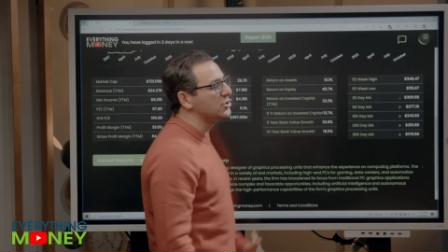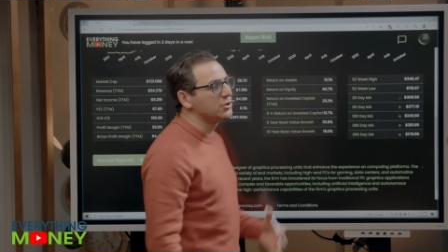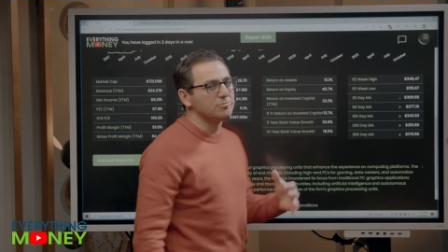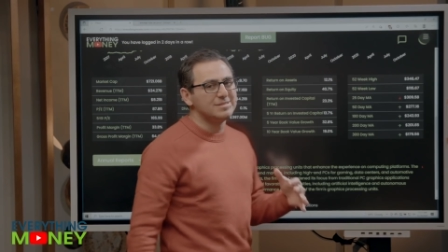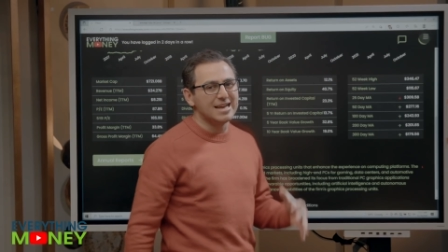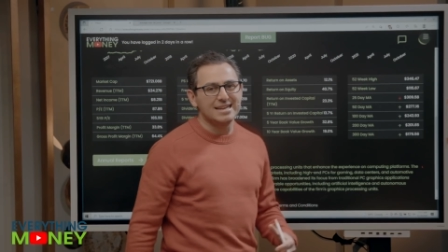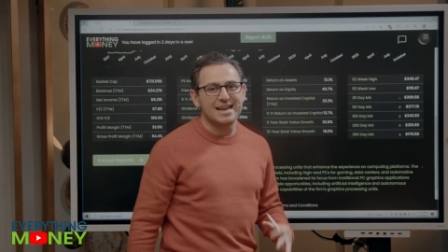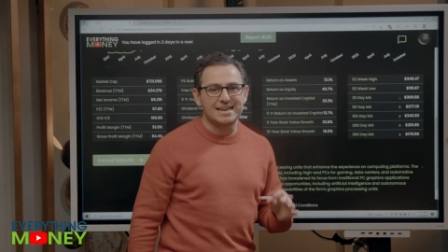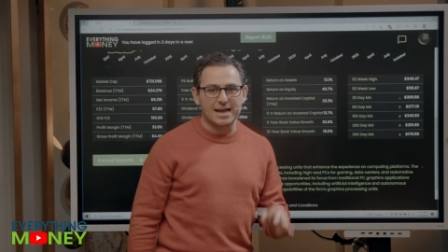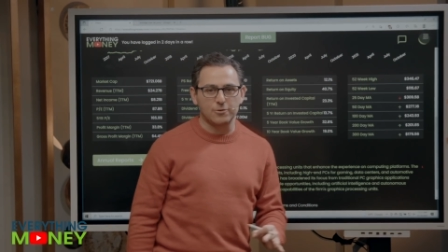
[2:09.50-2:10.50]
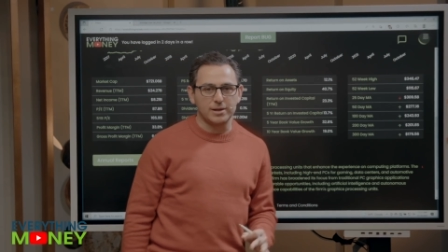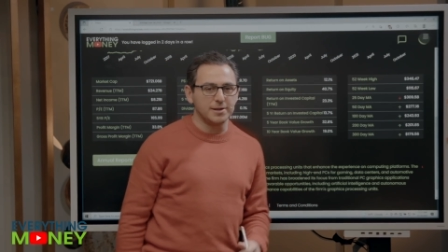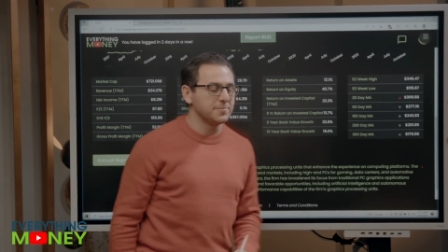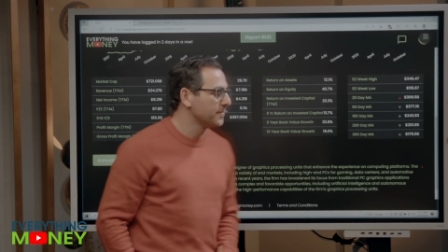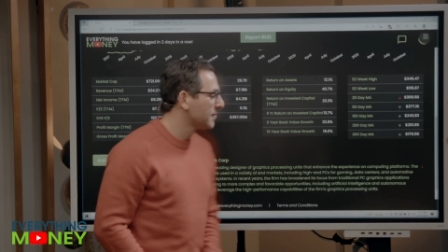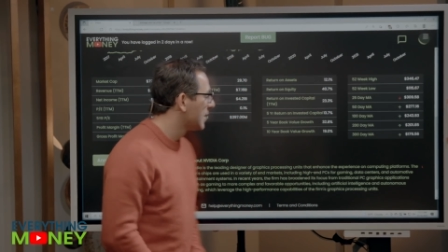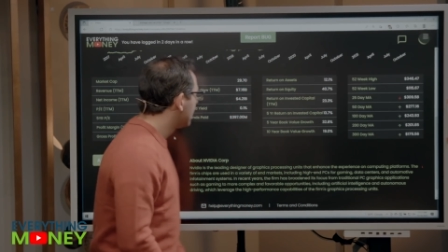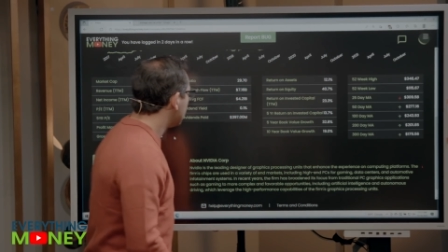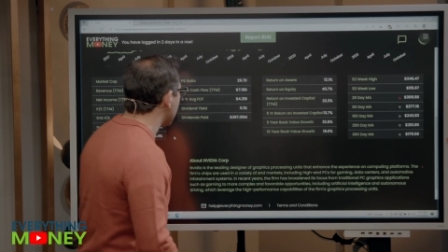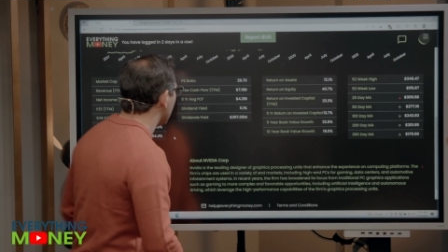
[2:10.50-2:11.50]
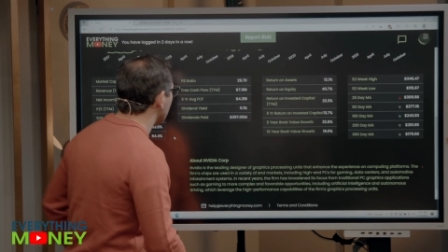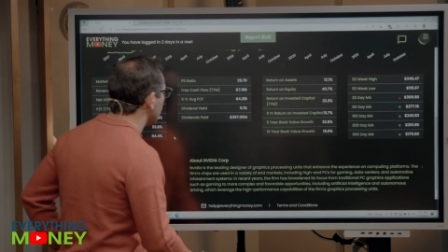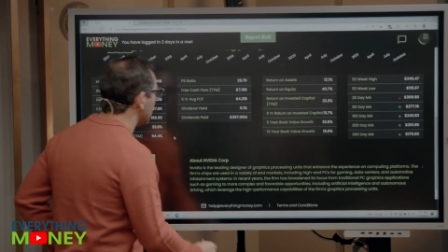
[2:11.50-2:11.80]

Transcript: is through debt and equity. Now,